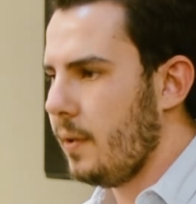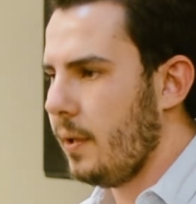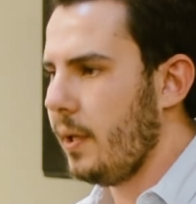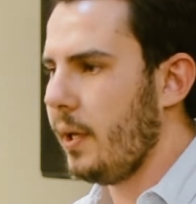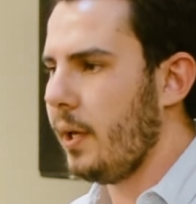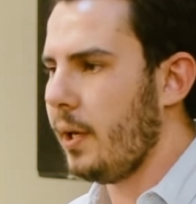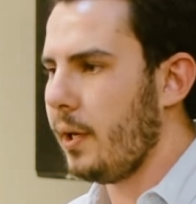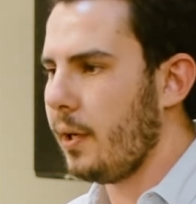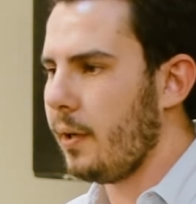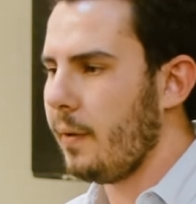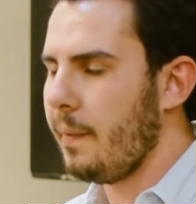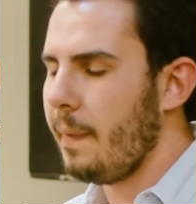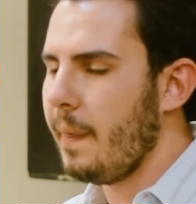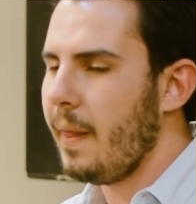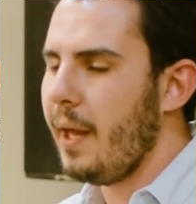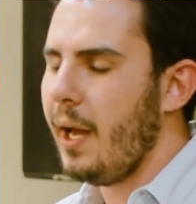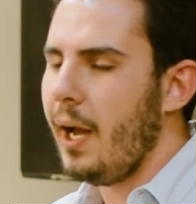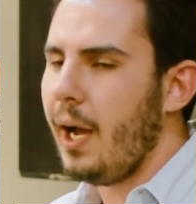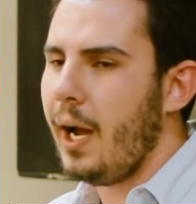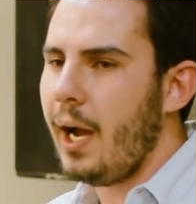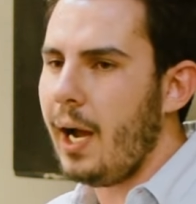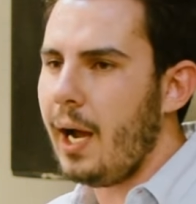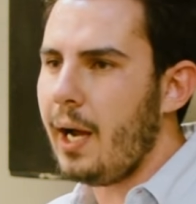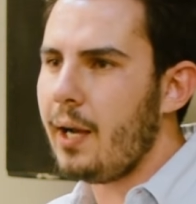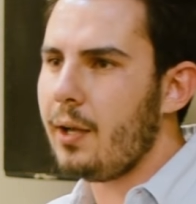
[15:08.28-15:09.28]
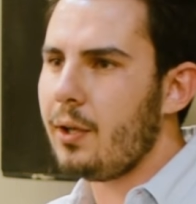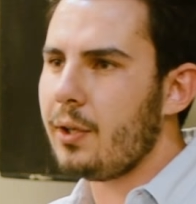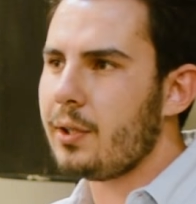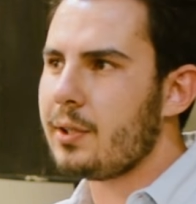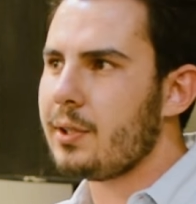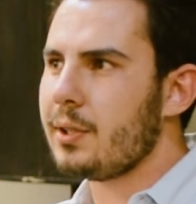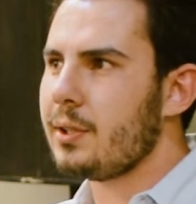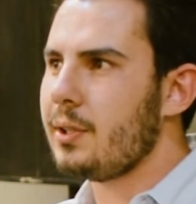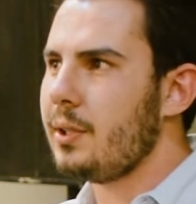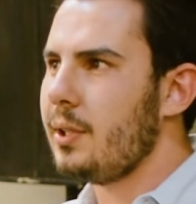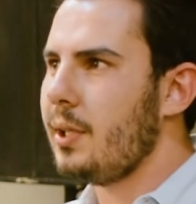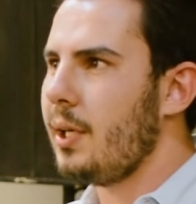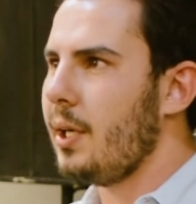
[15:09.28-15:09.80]
Yeah. I looked
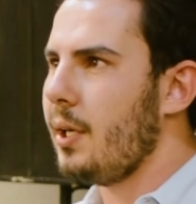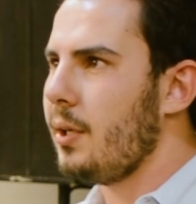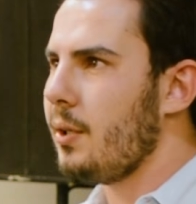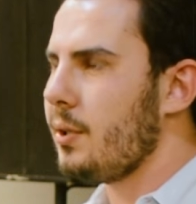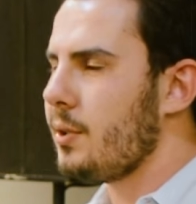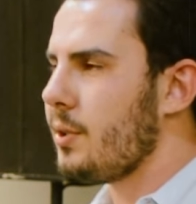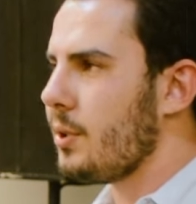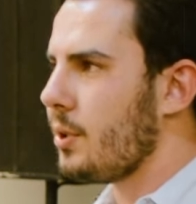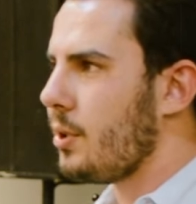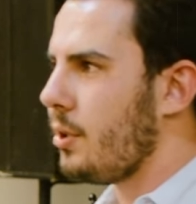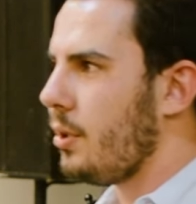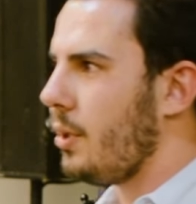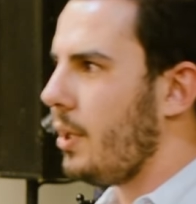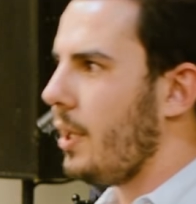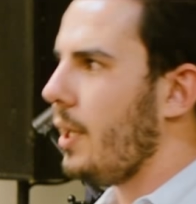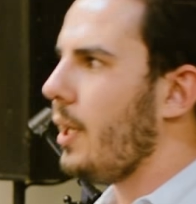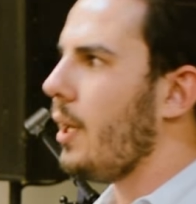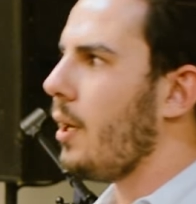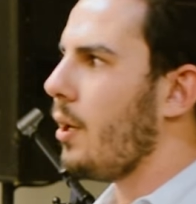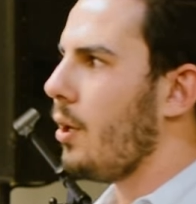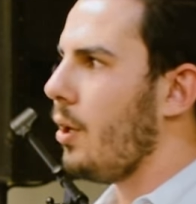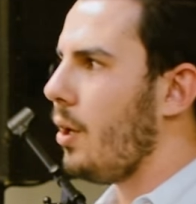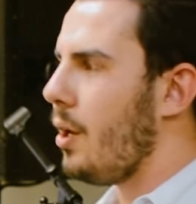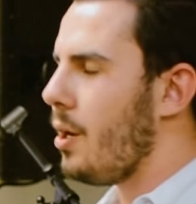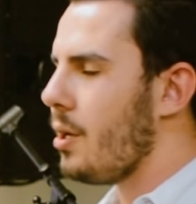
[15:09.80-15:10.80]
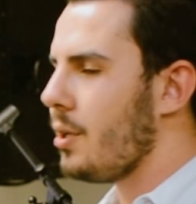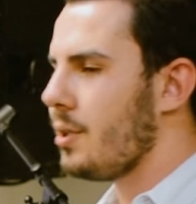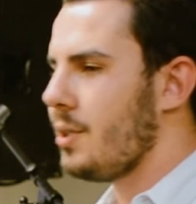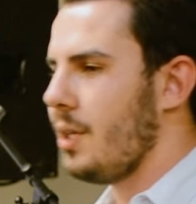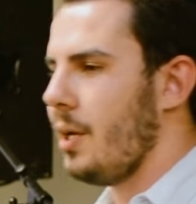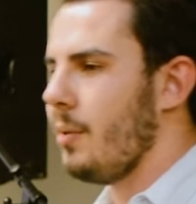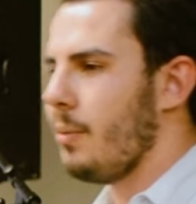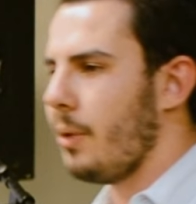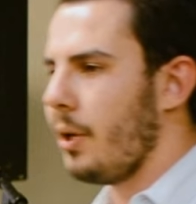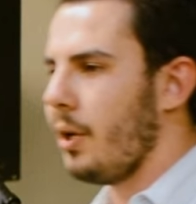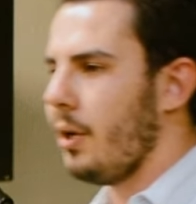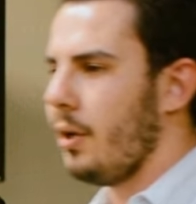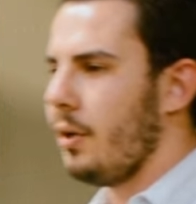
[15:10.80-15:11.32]
at Cry a long time ago.